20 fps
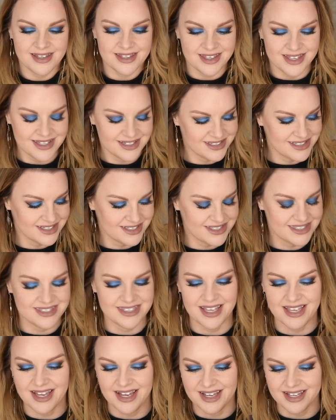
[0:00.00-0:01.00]
I can just
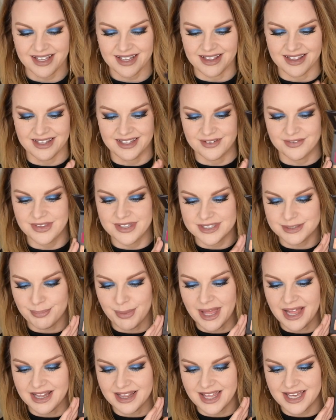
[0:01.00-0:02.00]
say I love this
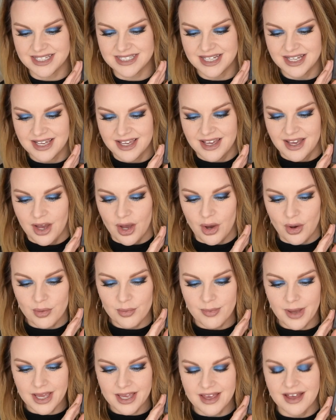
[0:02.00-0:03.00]
palette.
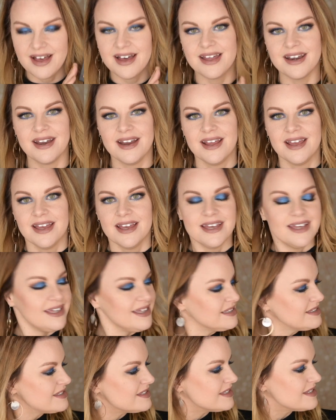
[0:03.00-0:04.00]
Oh my God,
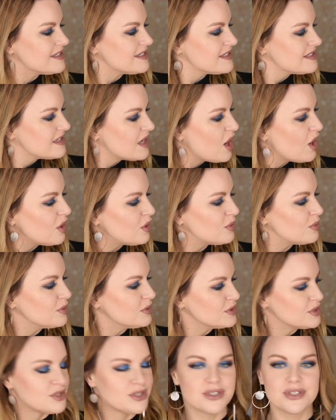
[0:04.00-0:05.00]
it's
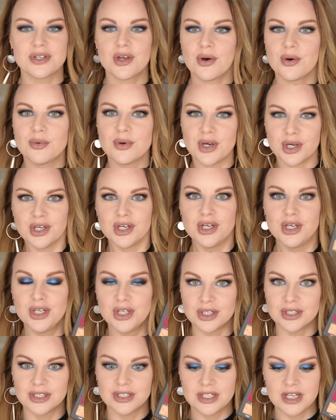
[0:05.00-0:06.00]
so, so
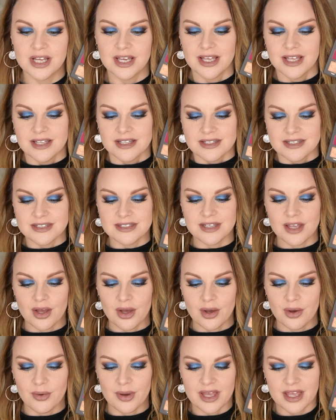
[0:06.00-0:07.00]
good.
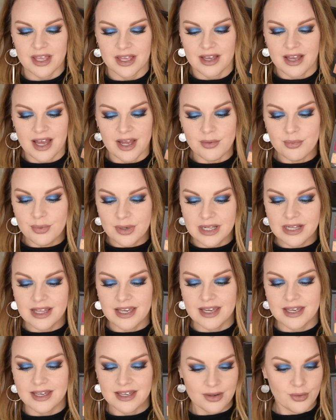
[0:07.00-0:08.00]
So I
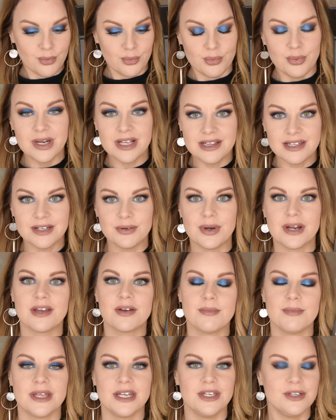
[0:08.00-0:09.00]
really, really
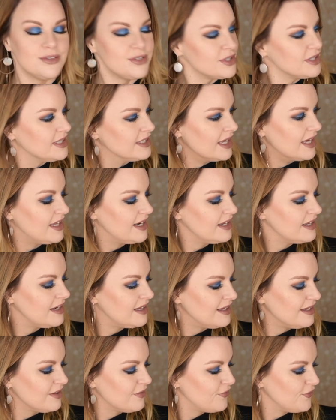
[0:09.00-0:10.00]
recommend you to get
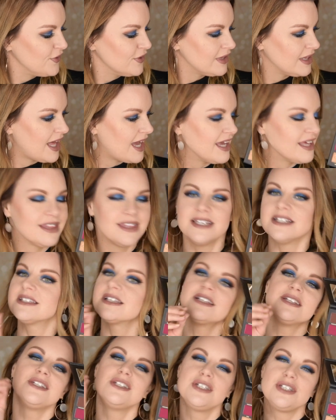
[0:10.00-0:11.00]
it if you like
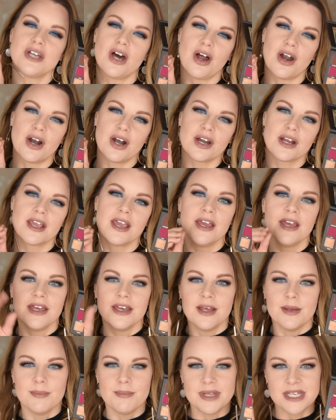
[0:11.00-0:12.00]
these dark
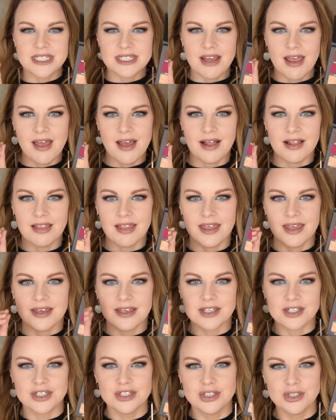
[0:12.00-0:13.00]

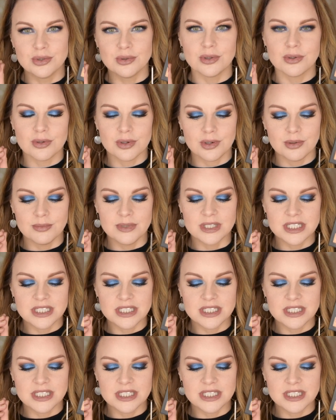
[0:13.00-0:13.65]
metallic duochrome